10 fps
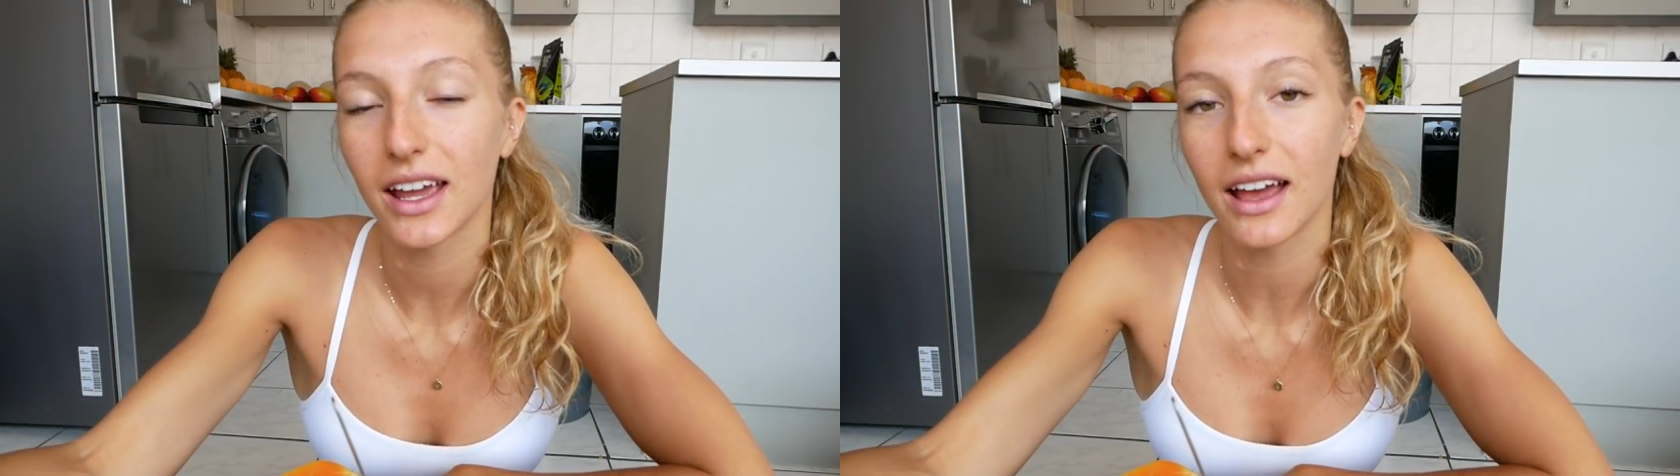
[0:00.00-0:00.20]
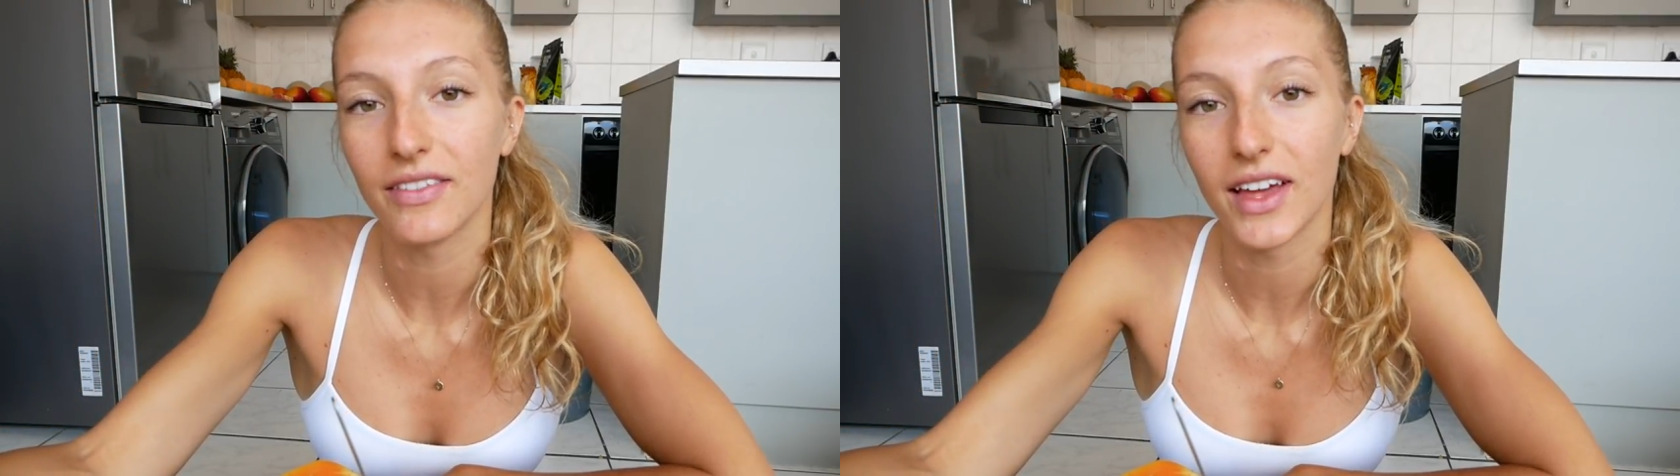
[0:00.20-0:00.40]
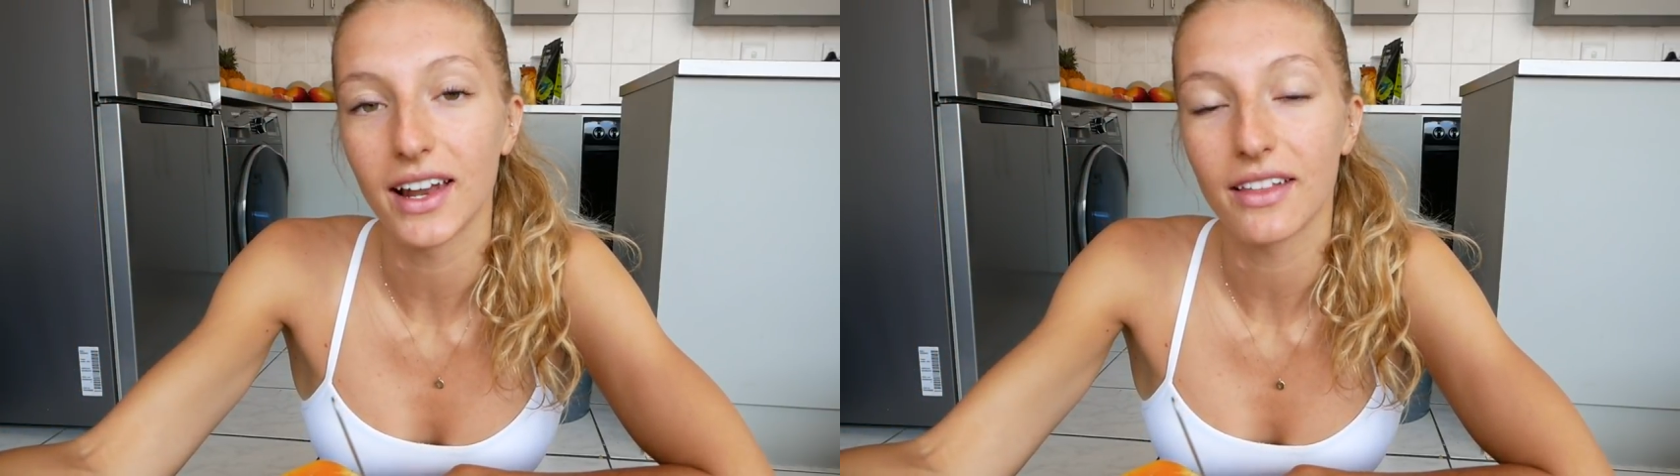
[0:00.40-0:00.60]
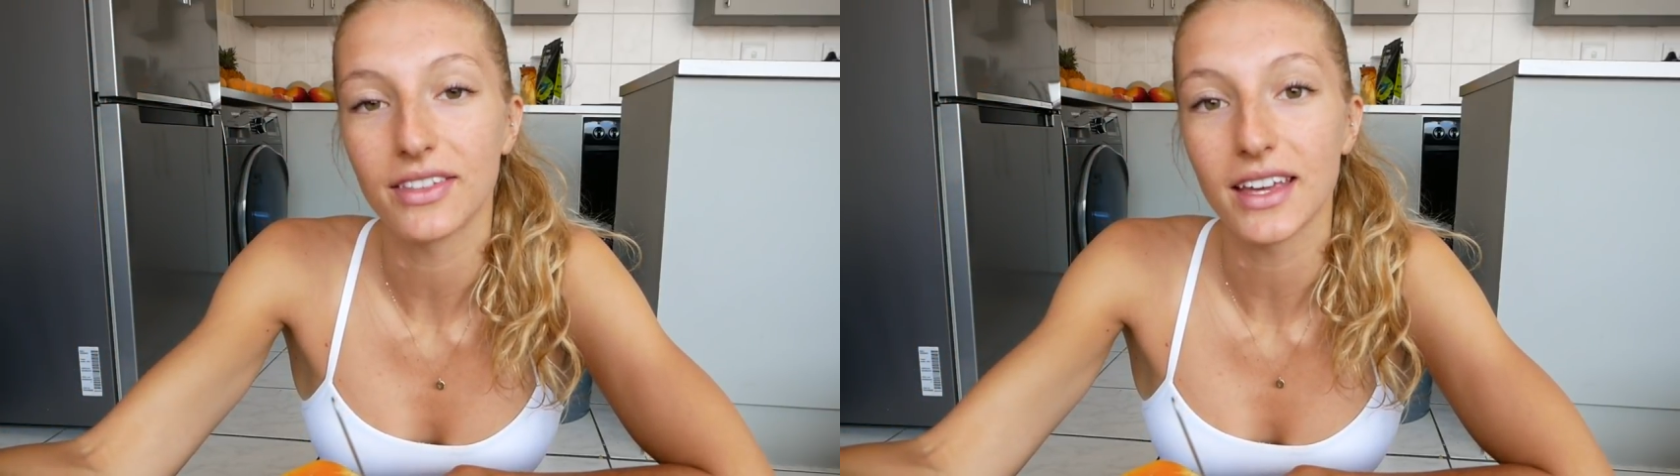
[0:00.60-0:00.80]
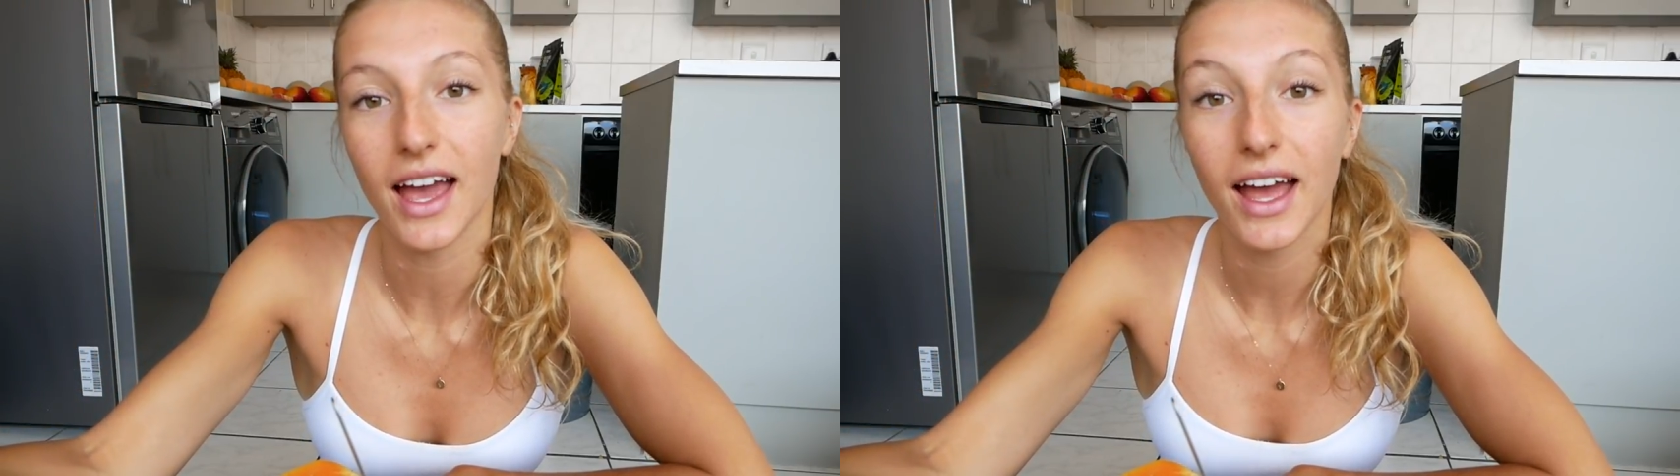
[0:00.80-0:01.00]
and then at
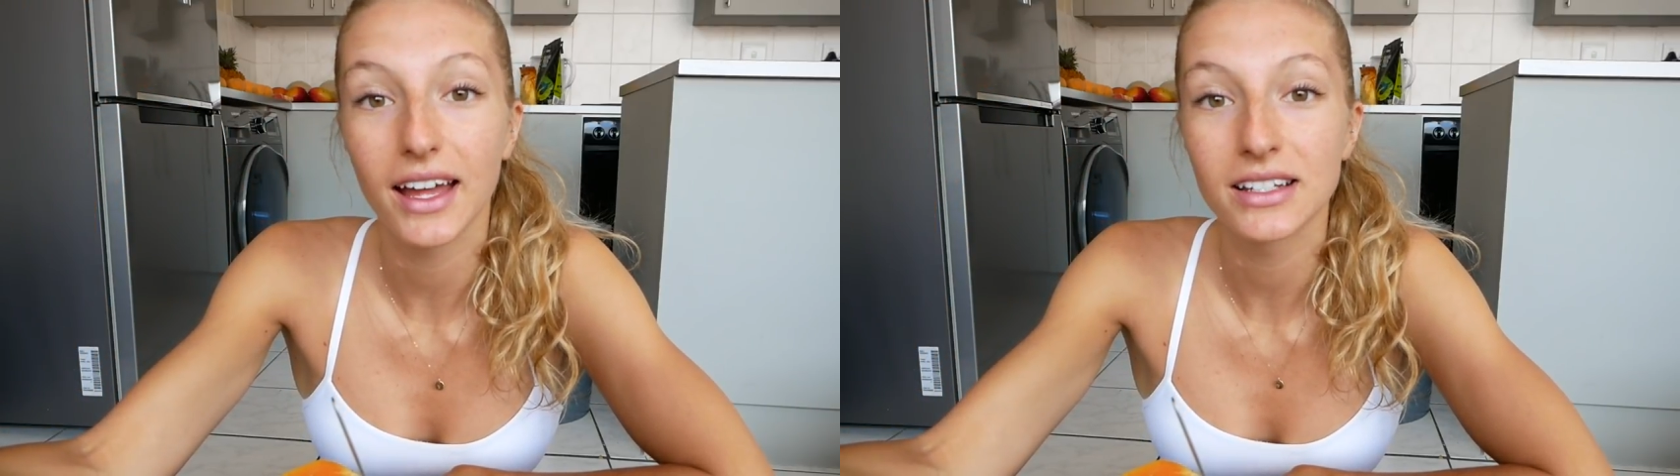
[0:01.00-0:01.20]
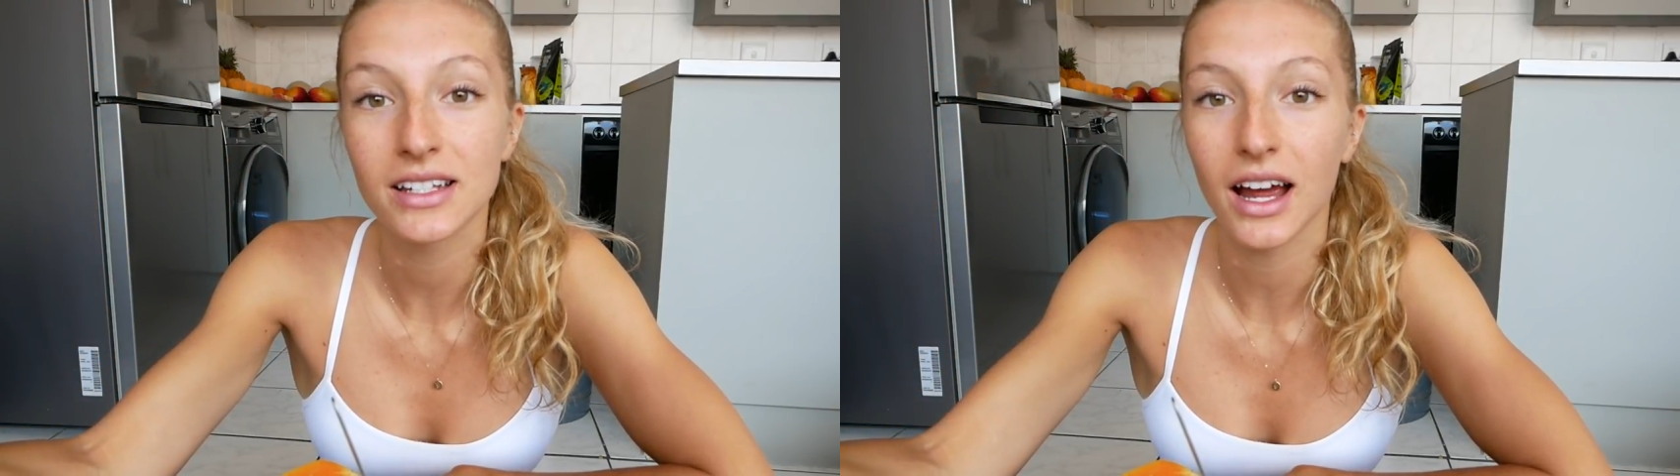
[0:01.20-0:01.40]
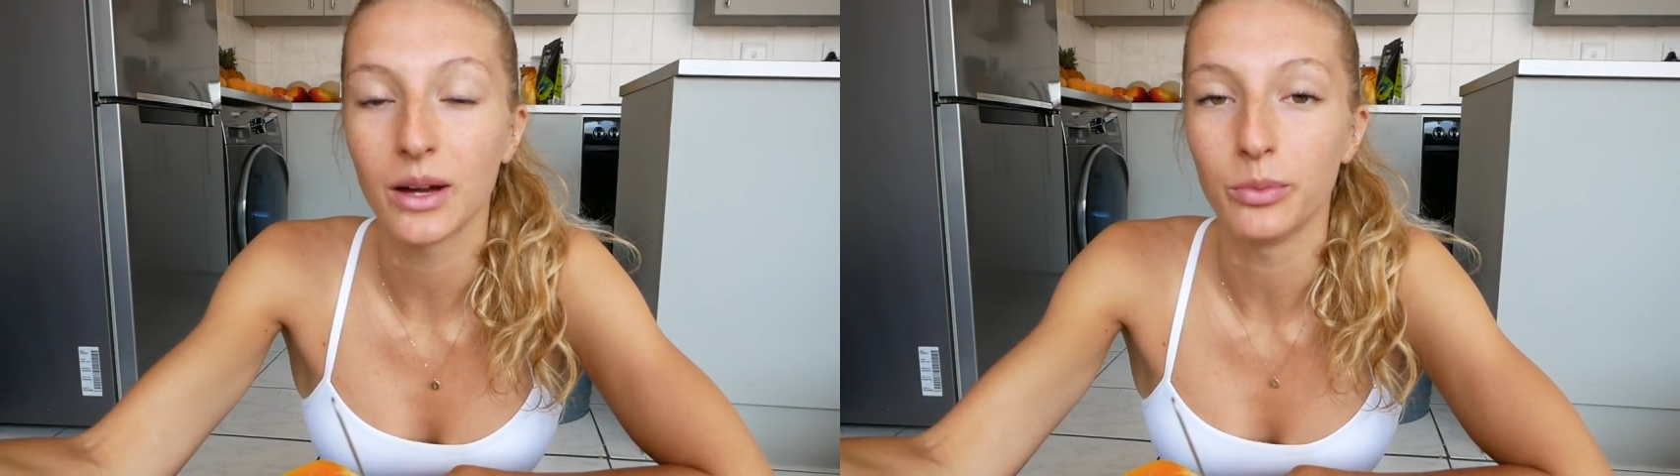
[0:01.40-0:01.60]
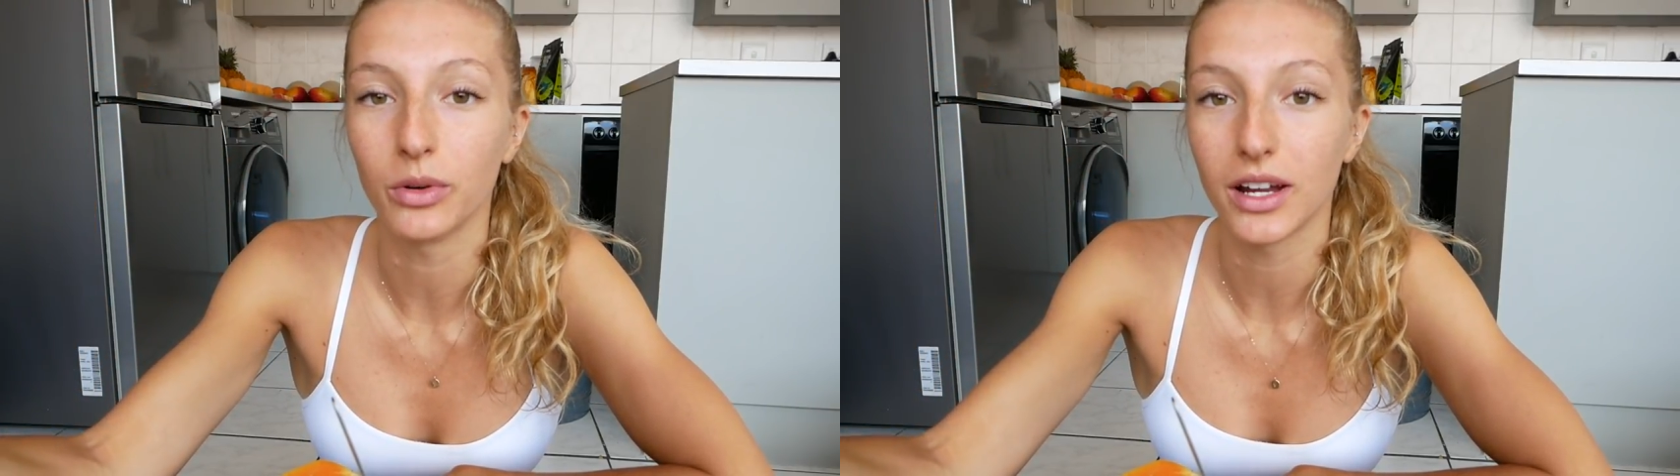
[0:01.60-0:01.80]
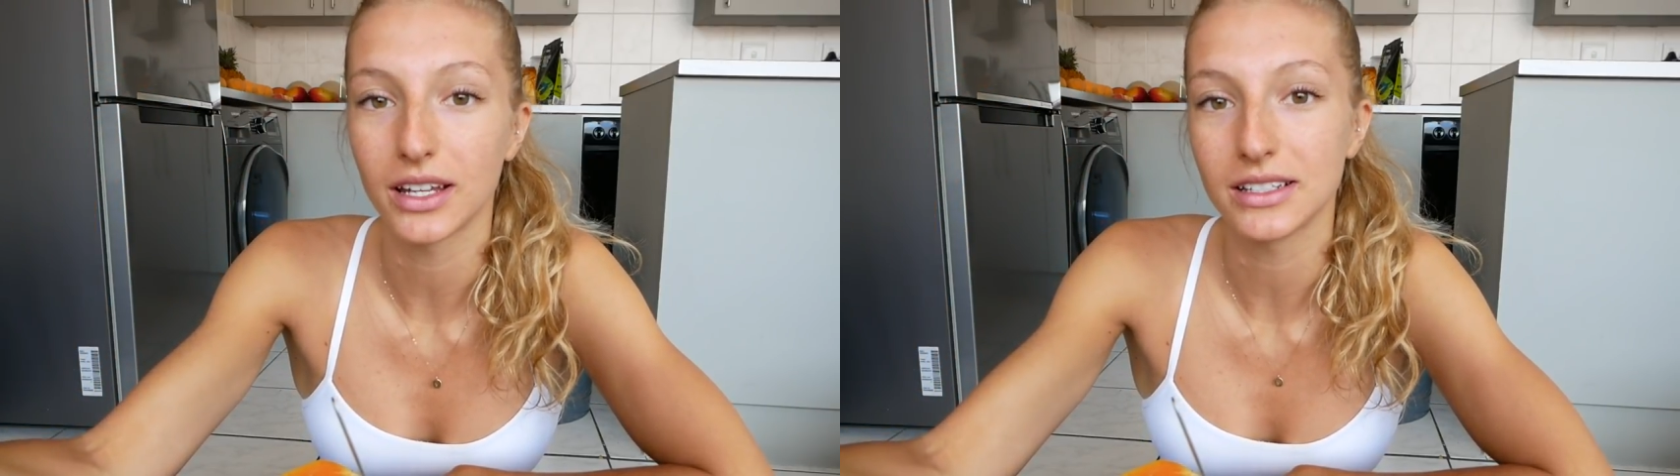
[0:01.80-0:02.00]
the end I
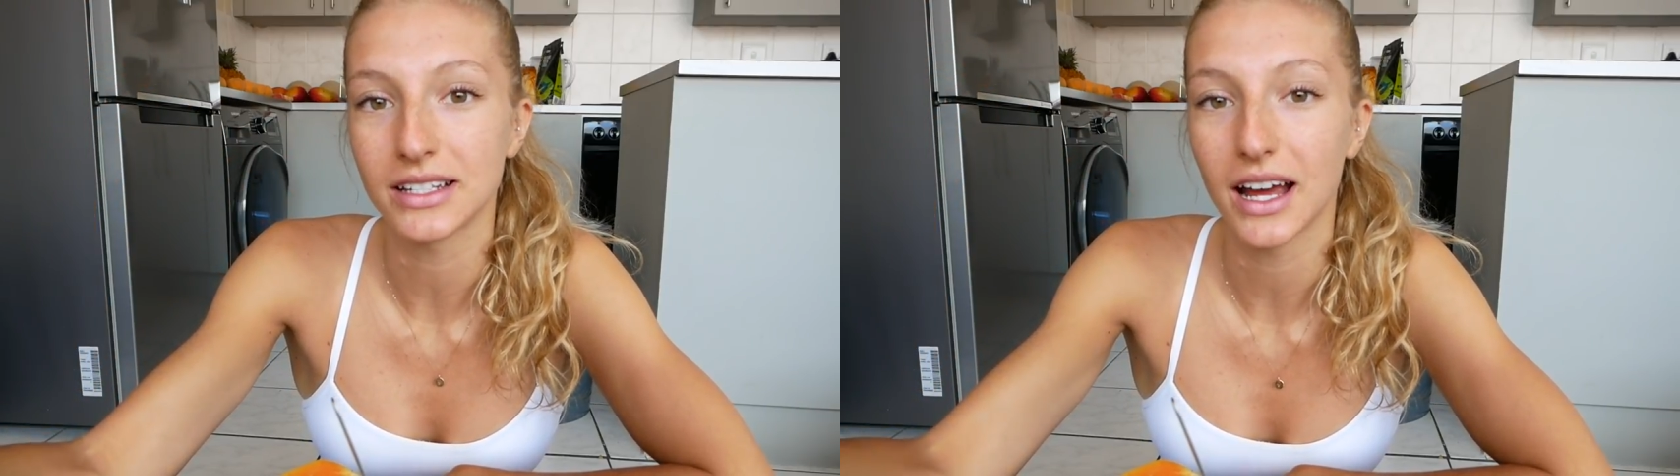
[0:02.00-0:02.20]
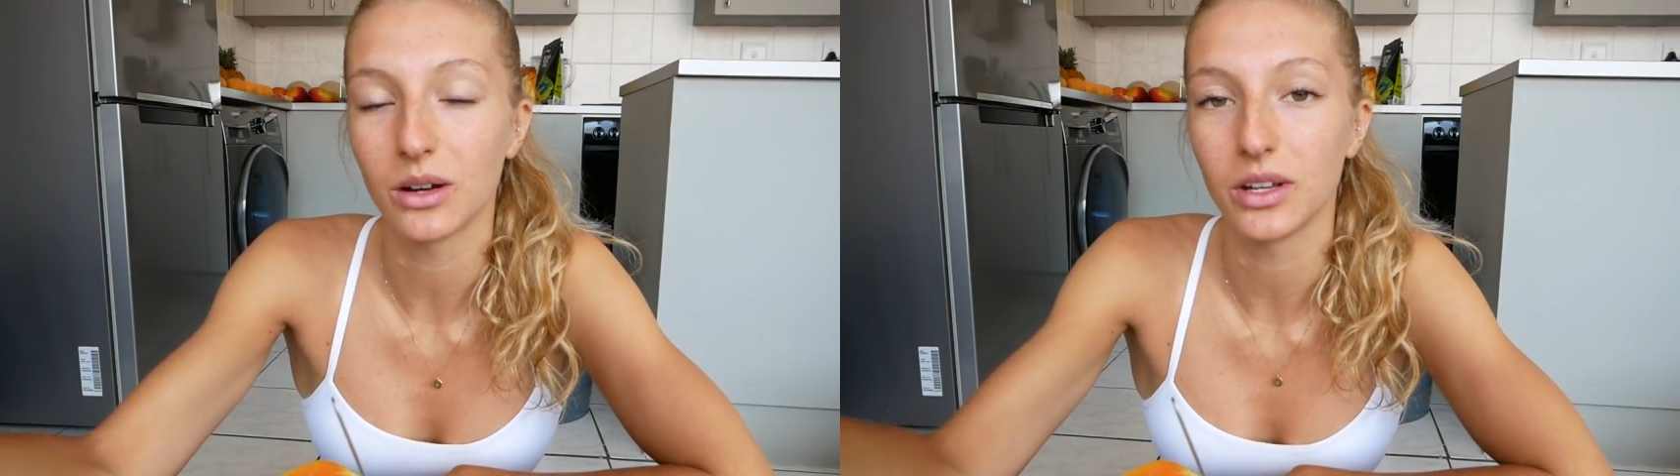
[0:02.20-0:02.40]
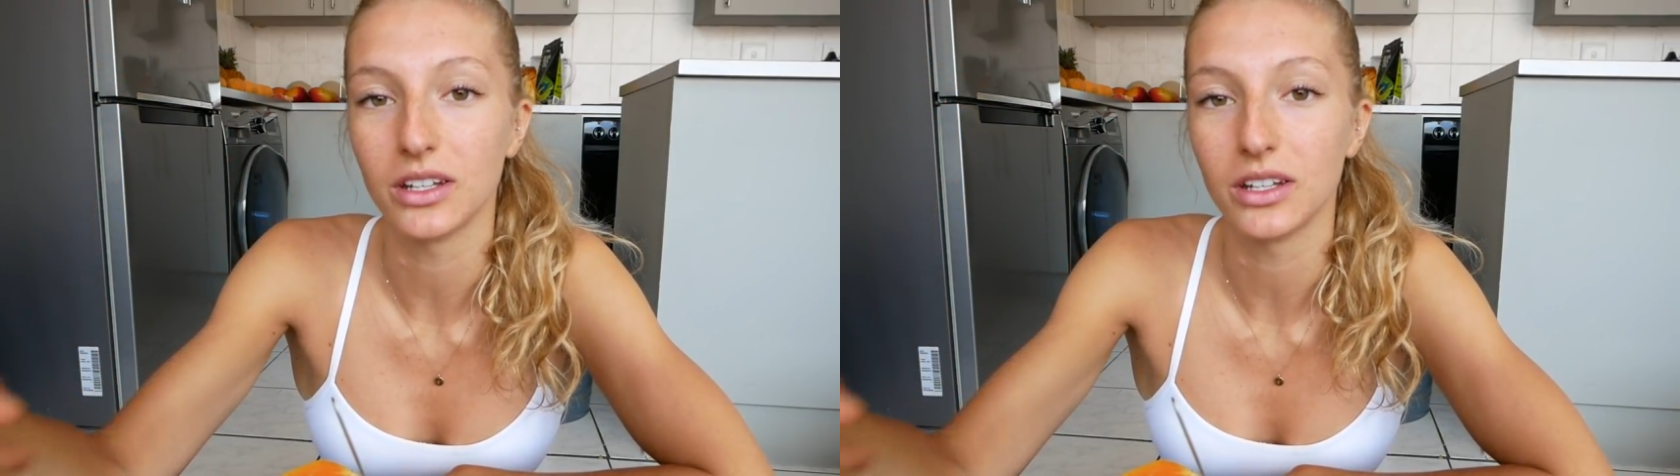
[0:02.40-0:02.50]
break it down